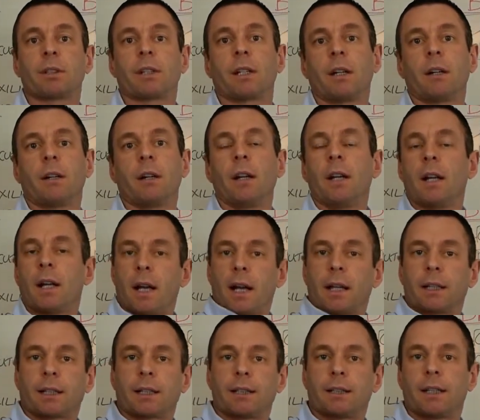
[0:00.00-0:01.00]
tear
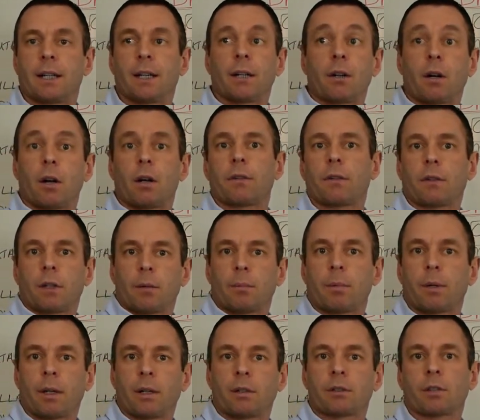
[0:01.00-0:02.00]
and it can tear off
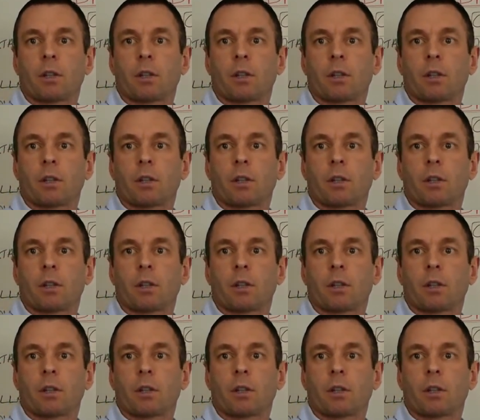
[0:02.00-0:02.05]
up here.